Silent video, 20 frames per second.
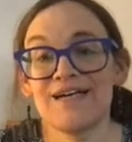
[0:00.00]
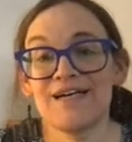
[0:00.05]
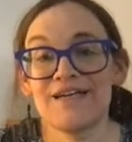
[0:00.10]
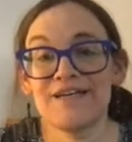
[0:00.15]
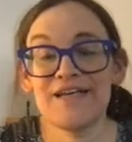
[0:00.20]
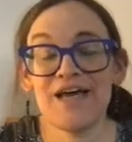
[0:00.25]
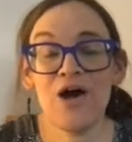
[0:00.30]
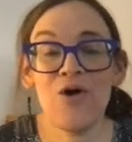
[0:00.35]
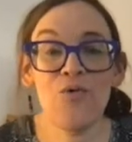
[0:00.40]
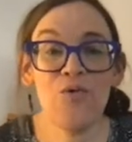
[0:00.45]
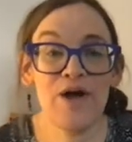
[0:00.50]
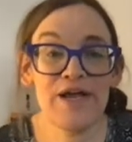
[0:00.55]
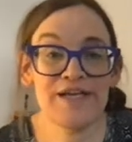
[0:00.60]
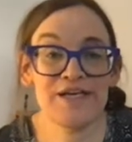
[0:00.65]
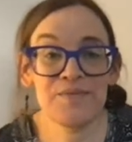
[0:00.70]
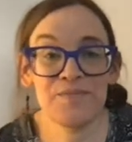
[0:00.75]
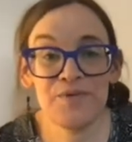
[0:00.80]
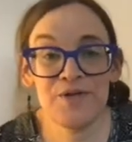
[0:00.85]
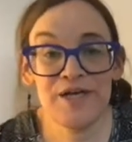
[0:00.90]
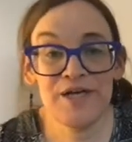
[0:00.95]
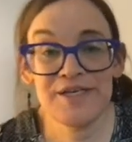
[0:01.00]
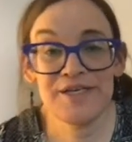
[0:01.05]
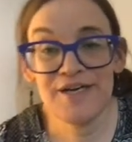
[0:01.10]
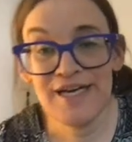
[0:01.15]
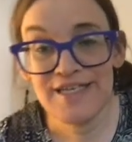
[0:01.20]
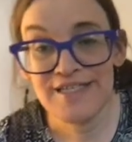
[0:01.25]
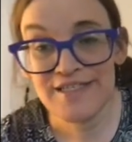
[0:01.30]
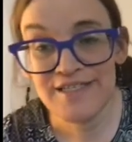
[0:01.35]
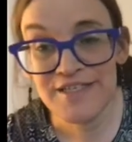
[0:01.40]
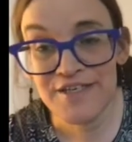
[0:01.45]
now white can play
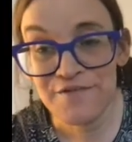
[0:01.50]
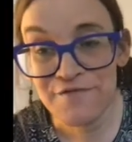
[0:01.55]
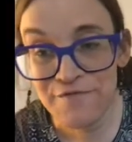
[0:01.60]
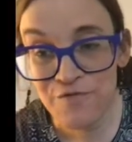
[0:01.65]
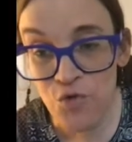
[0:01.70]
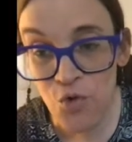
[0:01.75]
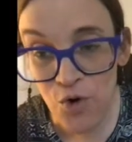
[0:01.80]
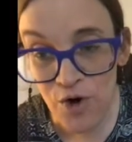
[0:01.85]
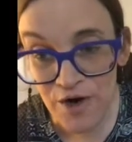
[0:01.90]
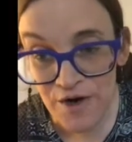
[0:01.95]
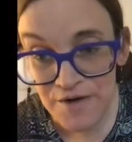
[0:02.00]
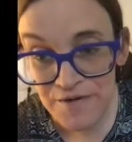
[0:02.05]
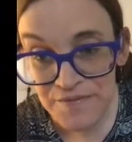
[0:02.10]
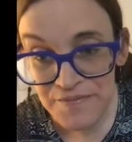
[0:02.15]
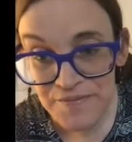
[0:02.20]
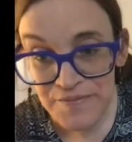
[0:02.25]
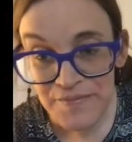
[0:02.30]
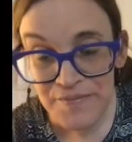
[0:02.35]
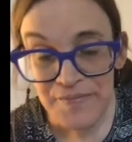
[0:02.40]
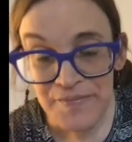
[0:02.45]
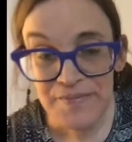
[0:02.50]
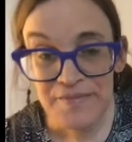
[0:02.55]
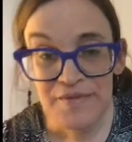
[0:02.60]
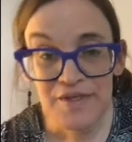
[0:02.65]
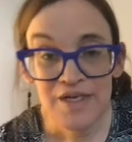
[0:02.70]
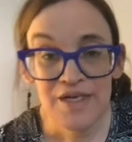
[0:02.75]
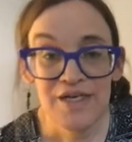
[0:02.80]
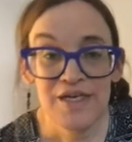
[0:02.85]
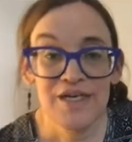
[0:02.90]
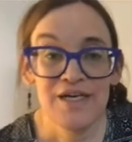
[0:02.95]
knight c4,
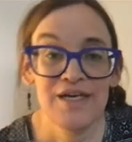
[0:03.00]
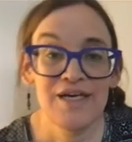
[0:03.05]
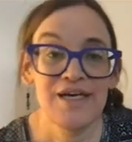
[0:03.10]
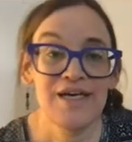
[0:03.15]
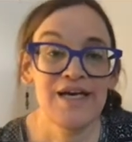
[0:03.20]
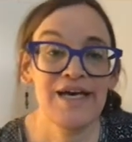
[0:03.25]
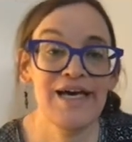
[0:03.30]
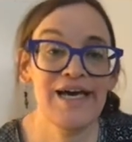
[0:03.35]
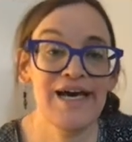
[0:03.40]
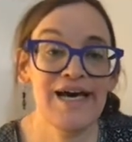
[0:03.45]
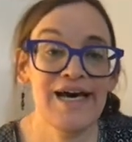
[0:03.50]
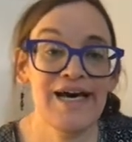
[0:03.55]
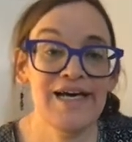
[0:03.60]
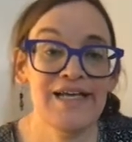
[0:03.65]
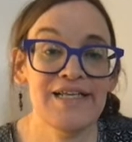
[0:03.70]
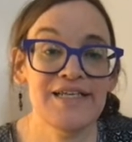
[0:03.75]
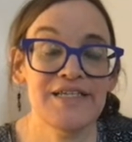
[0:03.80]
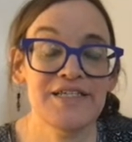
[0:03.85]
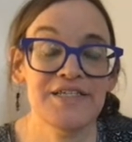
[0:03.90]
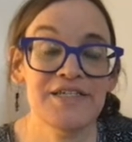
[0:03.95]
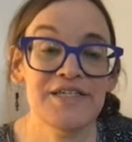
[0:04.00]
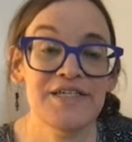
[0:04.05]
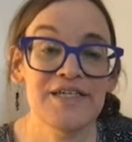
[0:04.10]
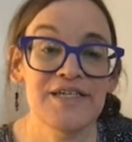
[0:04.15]
and